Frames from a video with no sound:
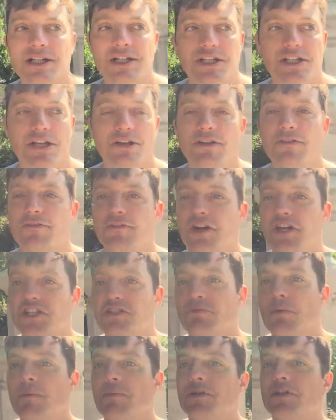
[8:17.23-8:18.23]
So the
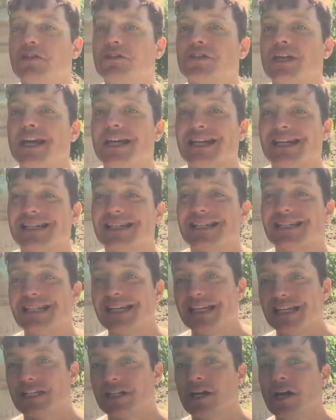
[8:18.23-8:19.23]
first woman to take her
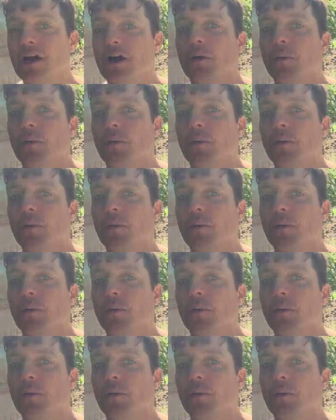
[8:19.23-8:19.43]
seat